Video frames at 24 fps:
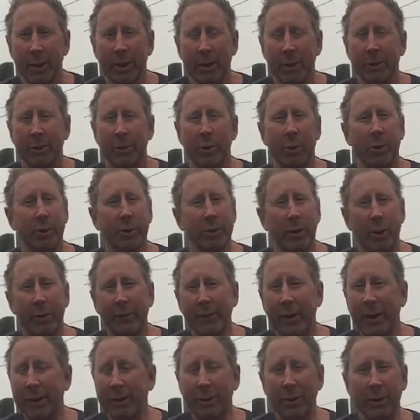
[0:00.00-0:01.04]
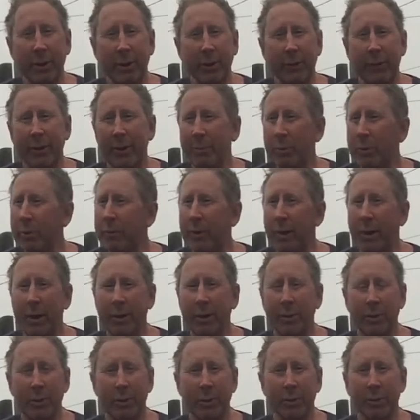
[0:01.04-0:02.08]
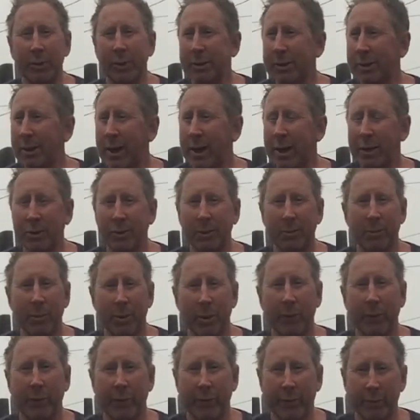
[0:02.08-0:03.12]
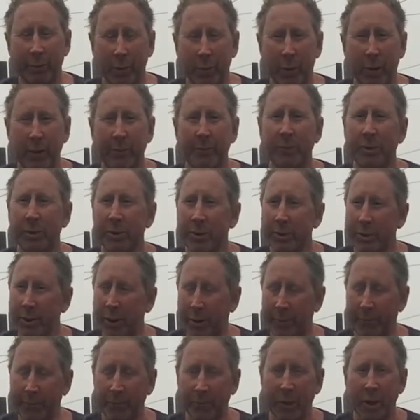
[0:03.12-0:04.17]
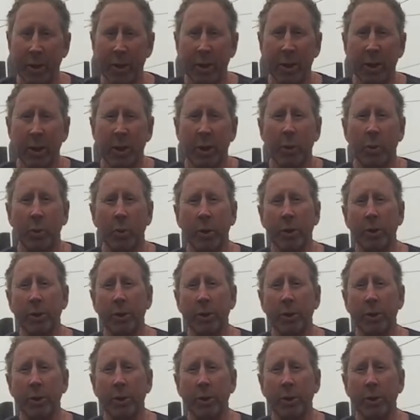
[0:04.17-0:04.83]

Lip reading: soils aren't that good. They move on usually and slash and burn some more. So when